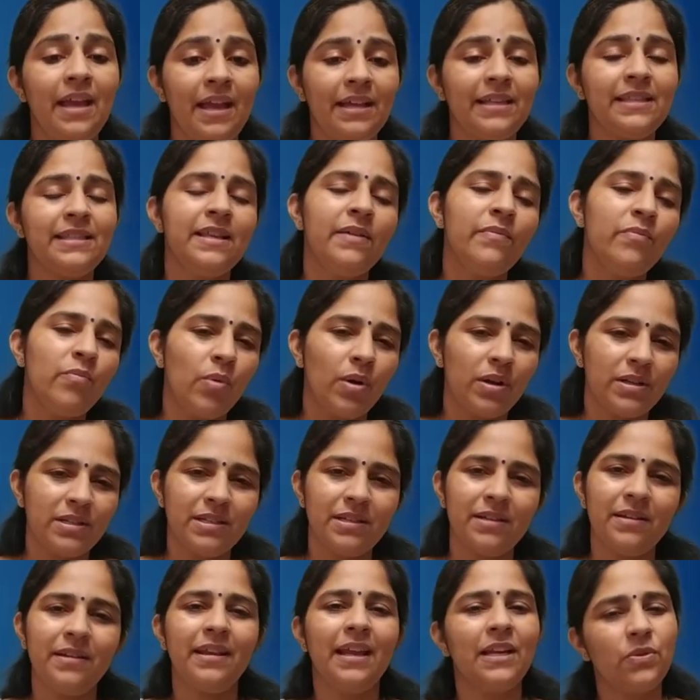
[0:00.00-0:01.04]
some
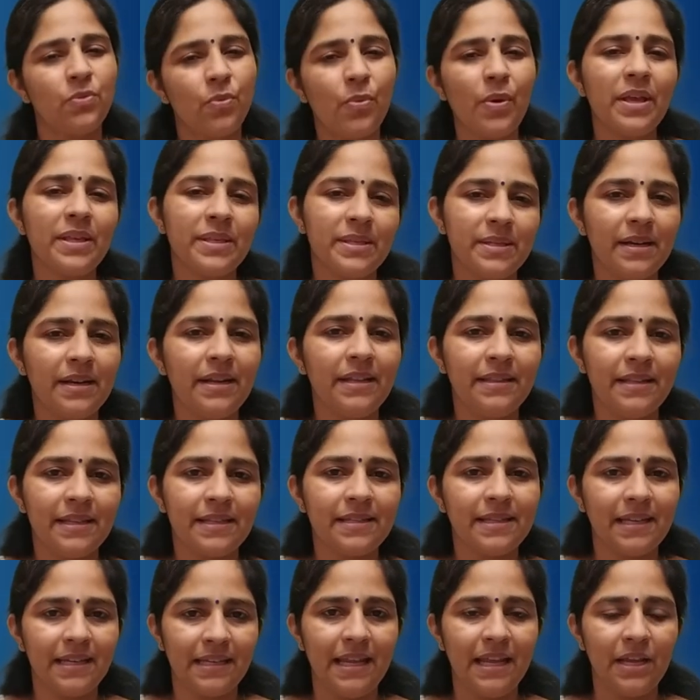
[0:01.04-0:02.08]
water get wasted in this
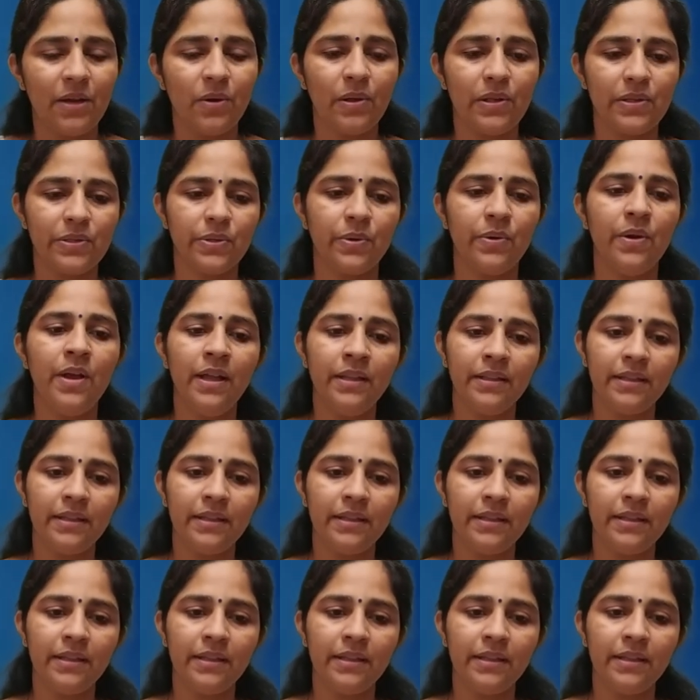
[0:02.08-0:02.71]
technique also.